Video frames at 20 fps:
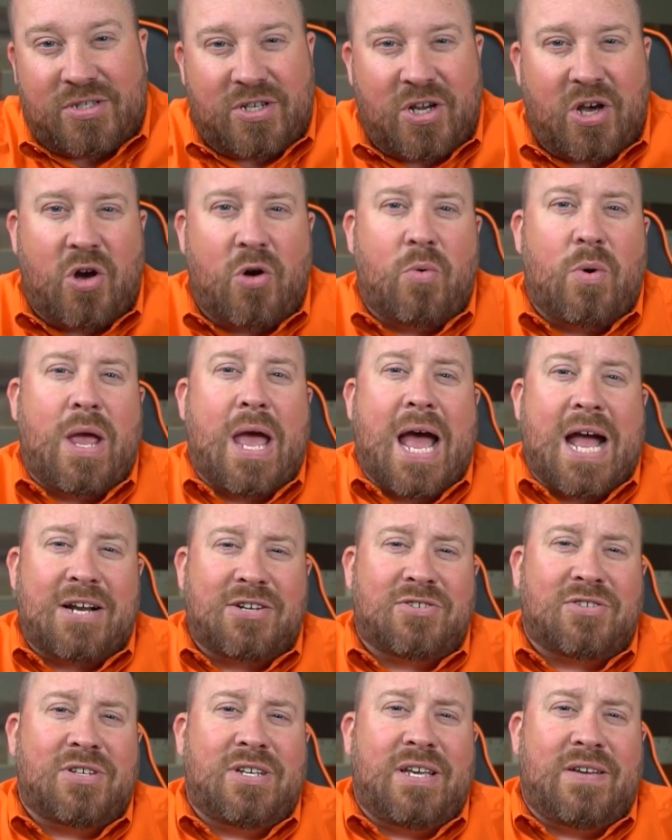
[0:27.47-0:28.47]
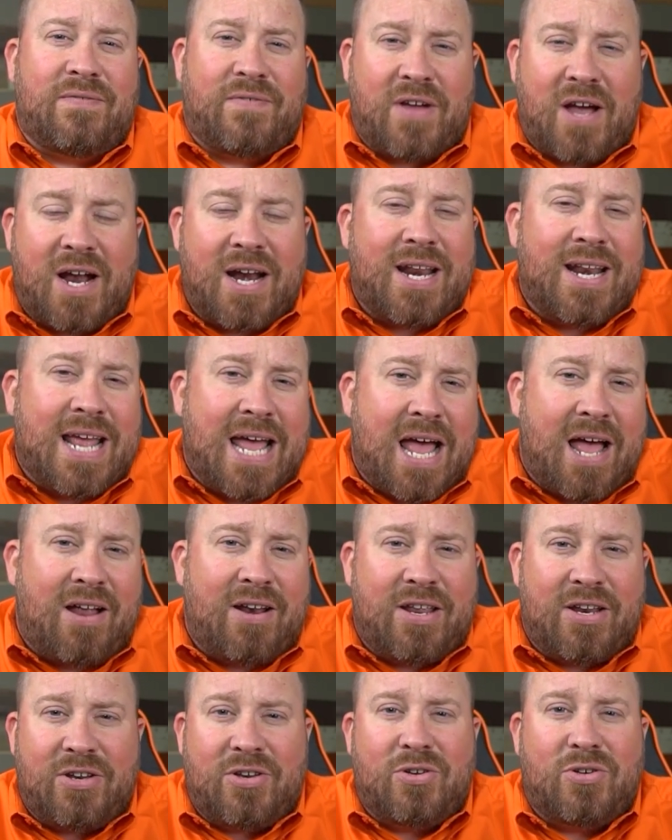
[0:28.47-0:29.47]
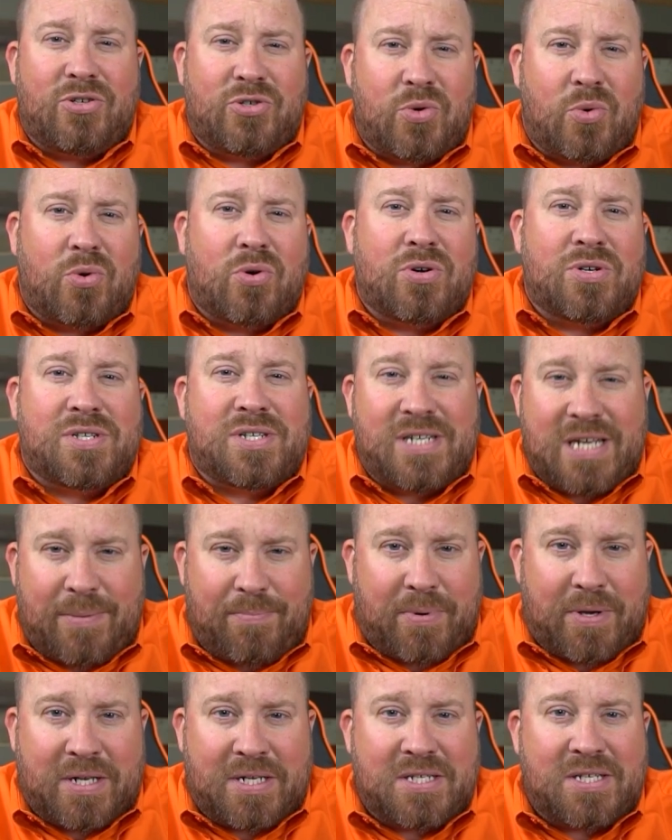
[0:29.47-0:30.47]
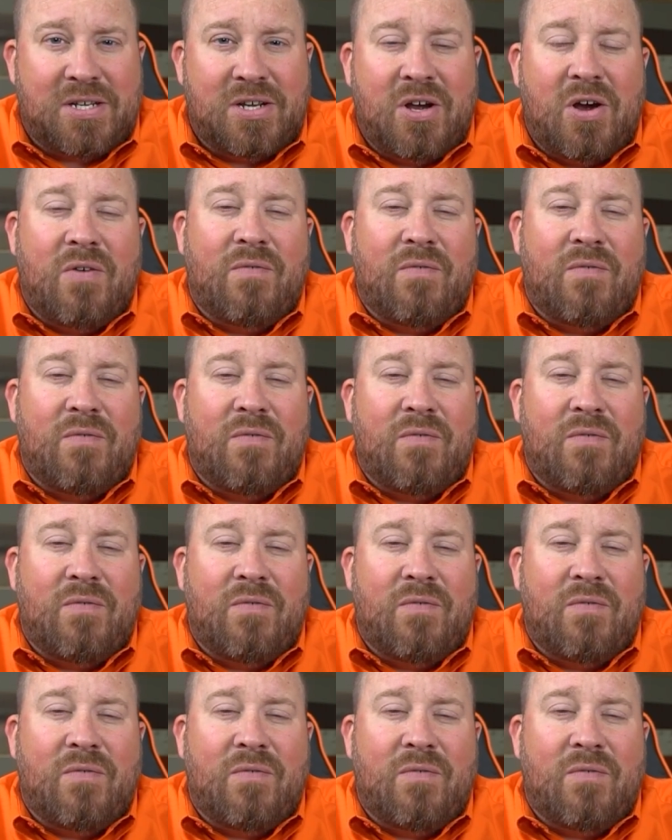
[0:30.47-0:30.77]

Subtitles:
So we actually have cut it down and do shorter snippets